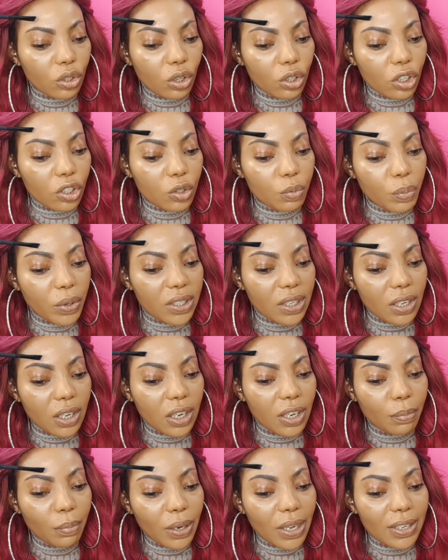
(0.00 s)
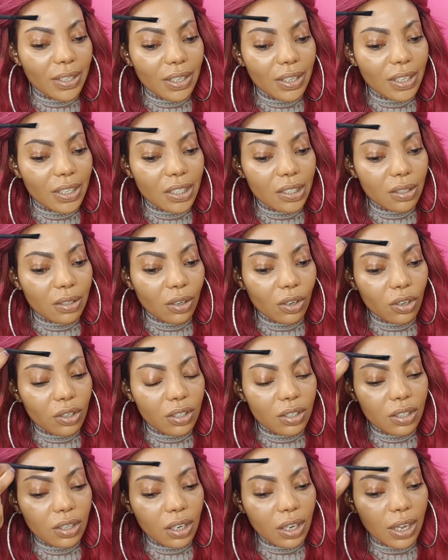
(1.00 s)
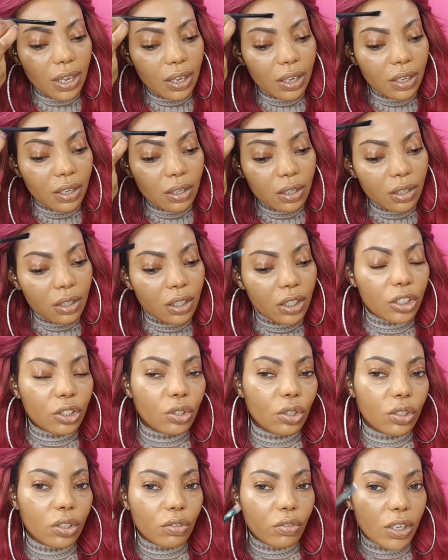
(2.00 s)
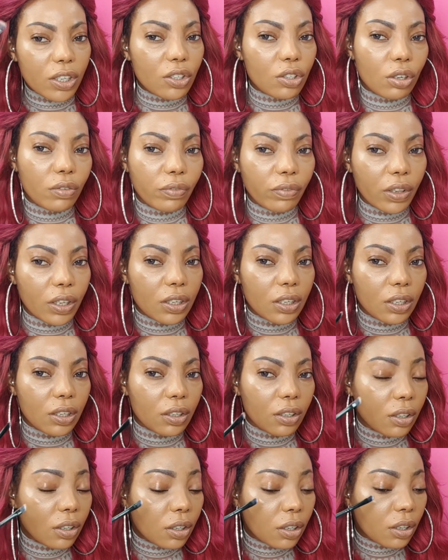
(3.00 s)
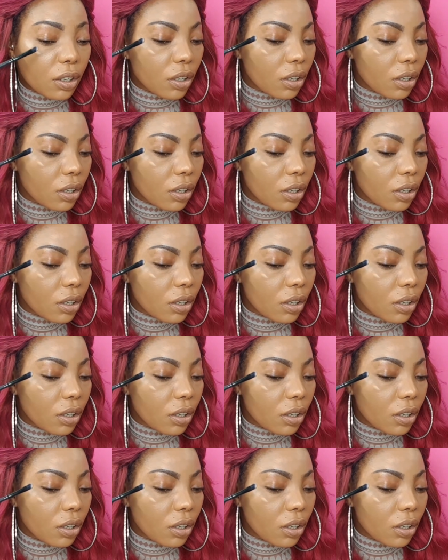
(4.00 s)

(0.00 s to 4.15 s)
So you're just basically blending this concealer into the rest of the